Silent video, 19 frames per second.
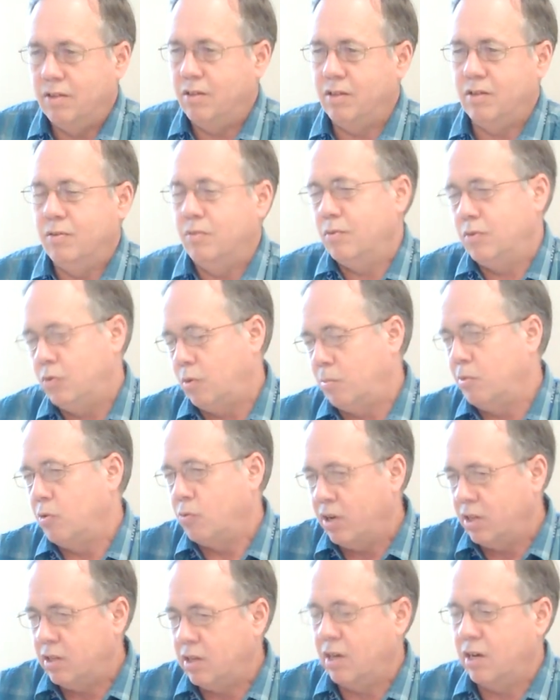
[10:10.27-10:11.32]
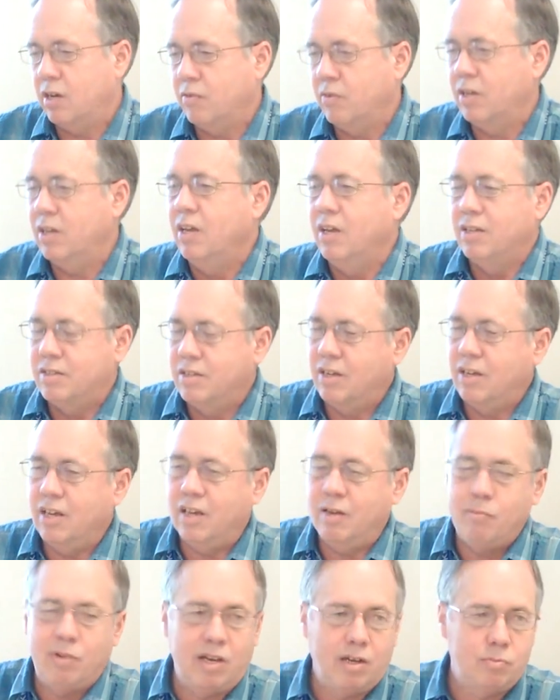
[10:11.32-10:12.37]
You want me to write down today
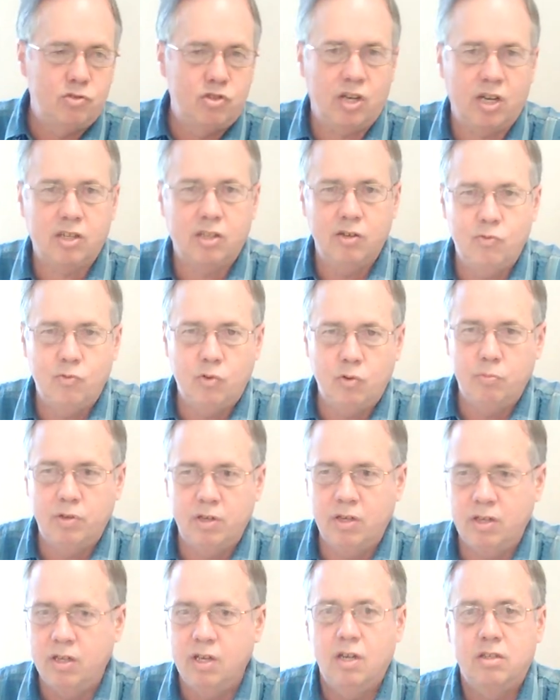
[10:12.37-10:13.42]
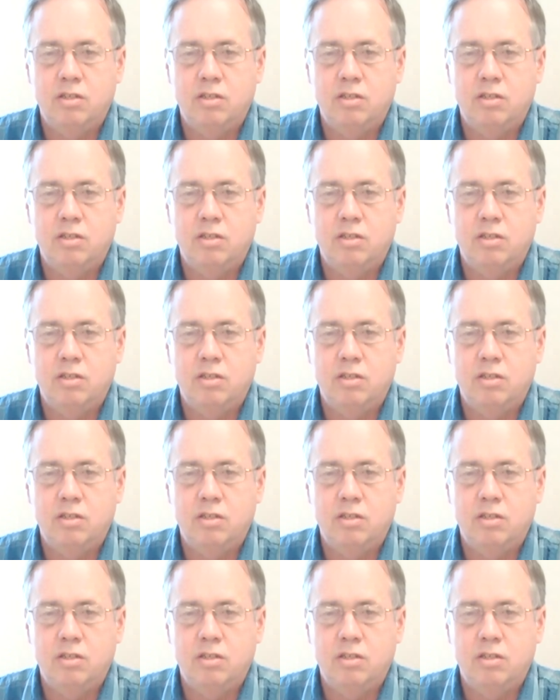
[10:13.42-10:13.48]
my objective will be